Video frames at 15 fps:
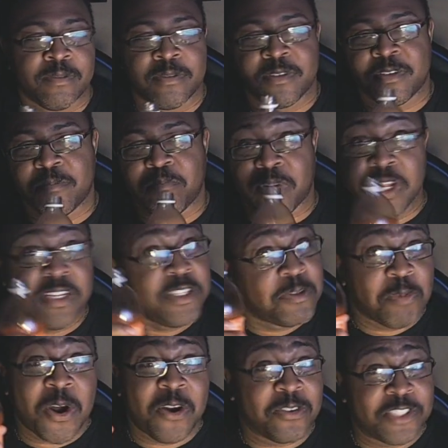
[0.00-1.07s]

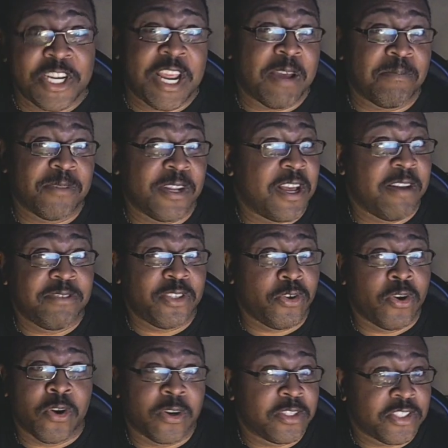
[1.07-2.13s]
Blitzball champ loves
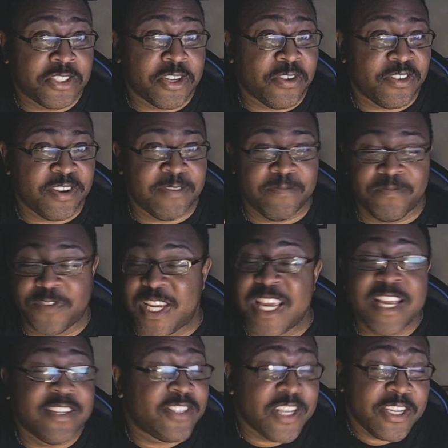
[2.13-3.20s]
orange soda.
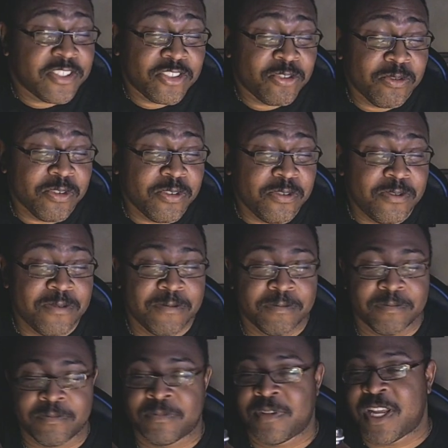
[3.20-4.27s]
Is it true?
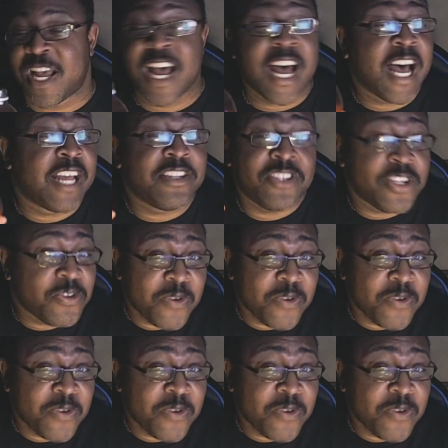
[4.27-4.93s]
I do.